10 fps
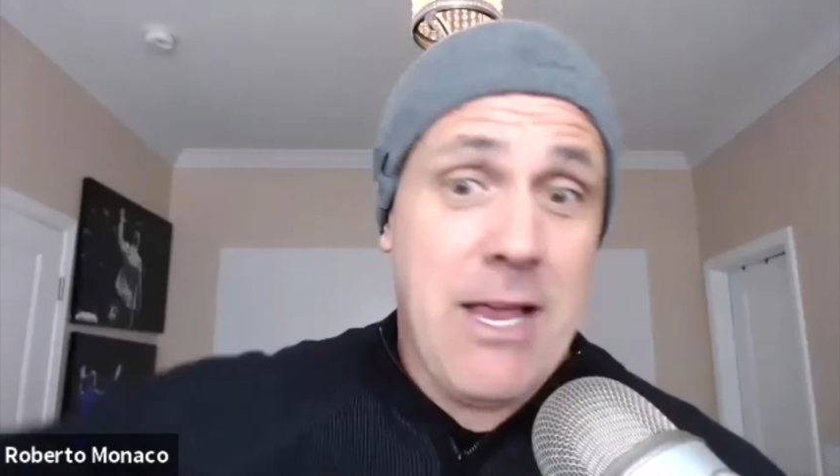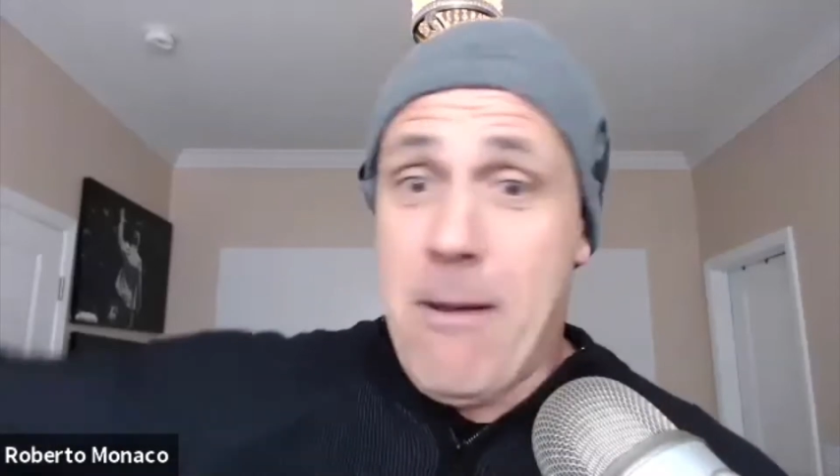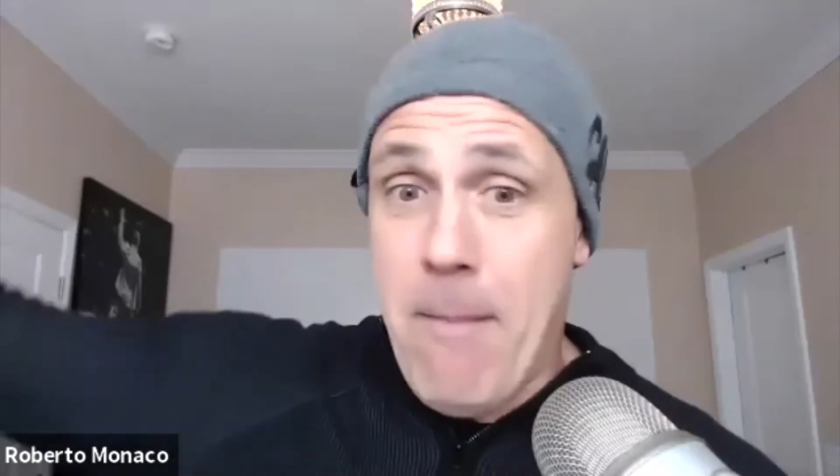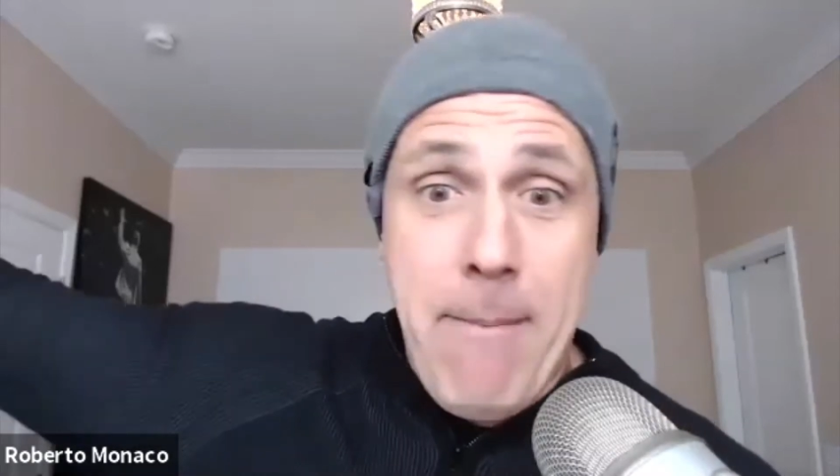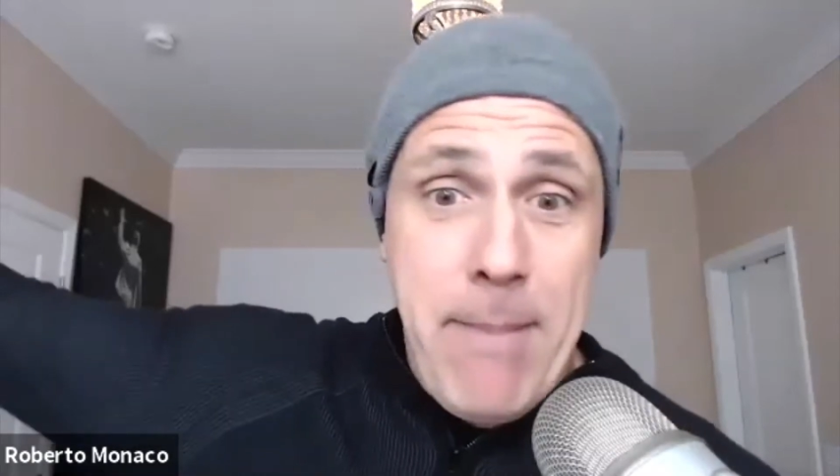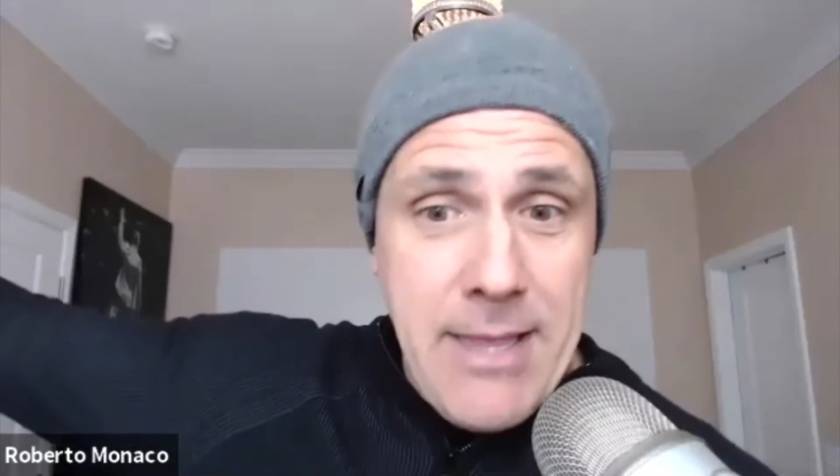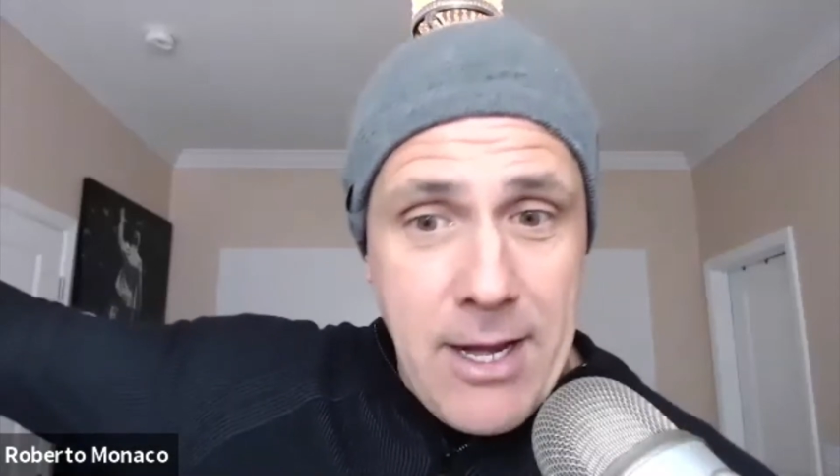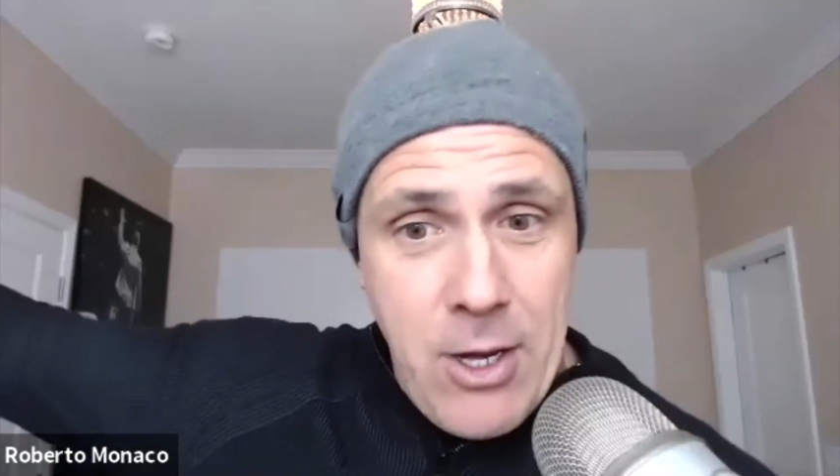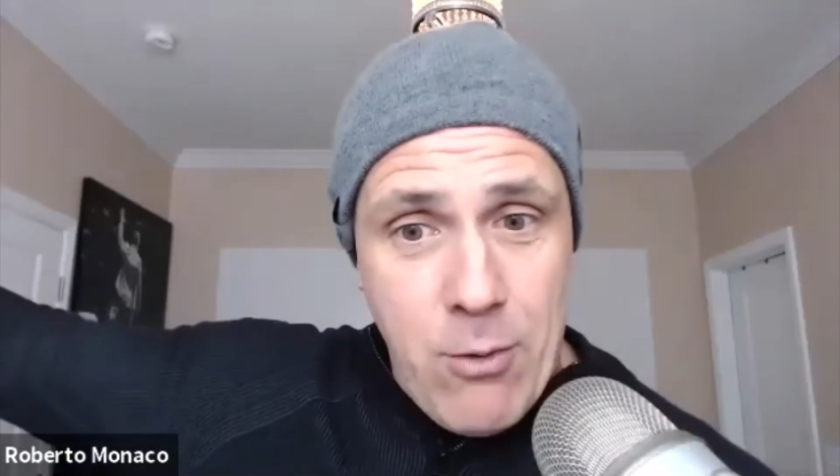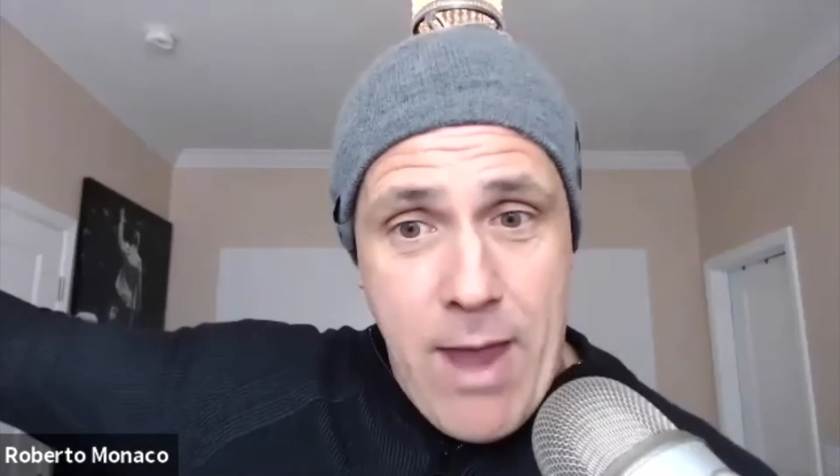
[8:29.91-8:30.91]
might be the
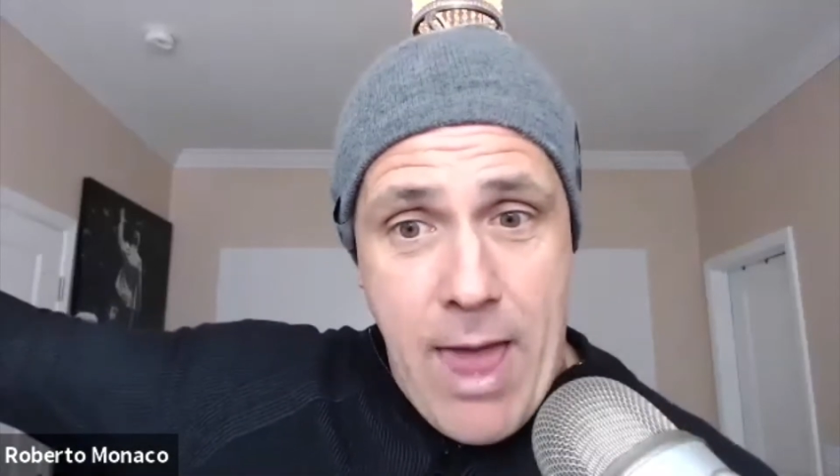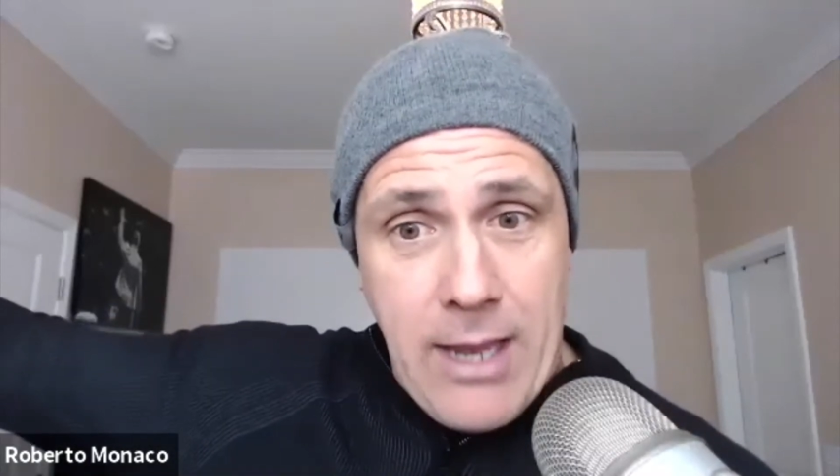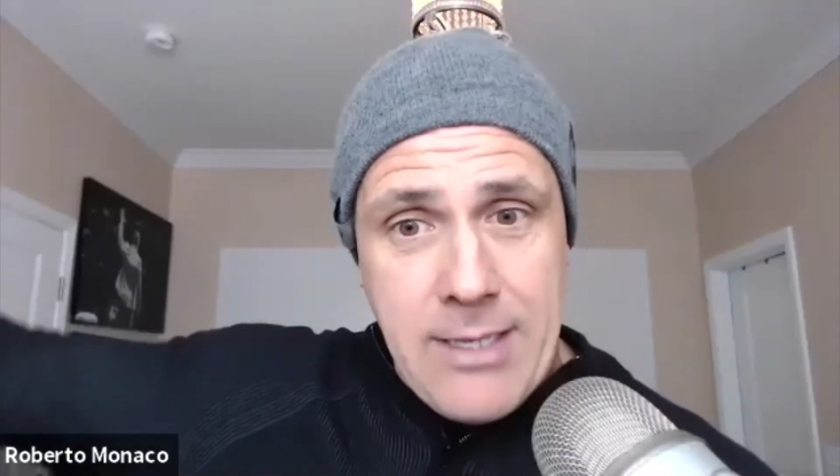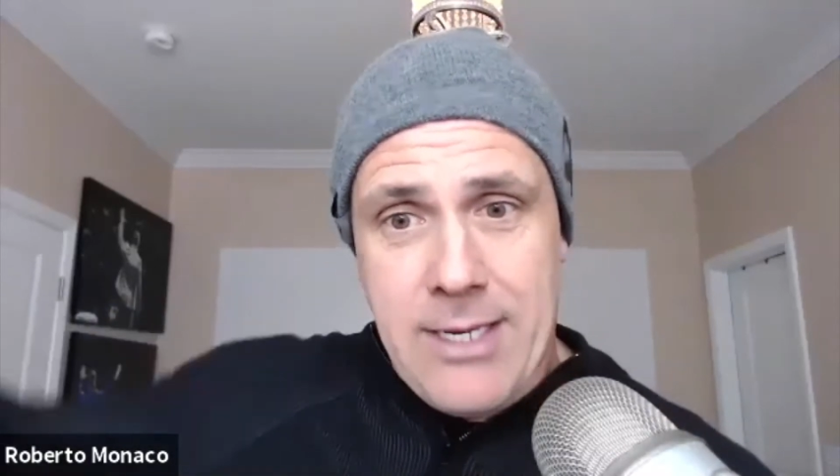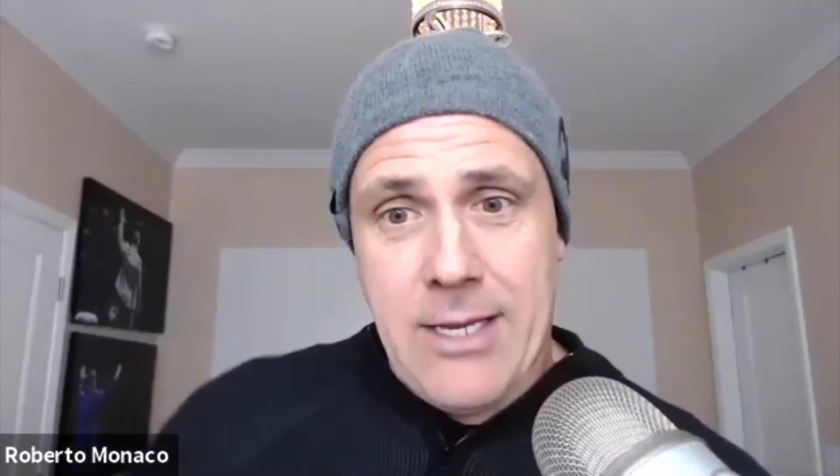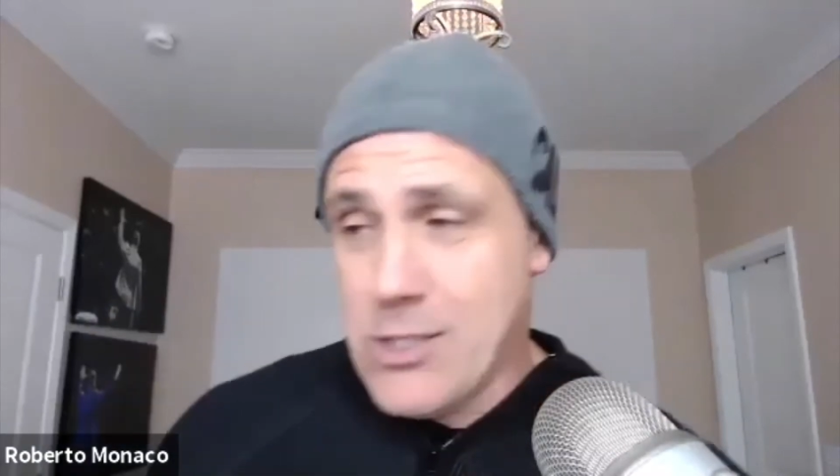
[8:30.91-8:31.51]
new reality.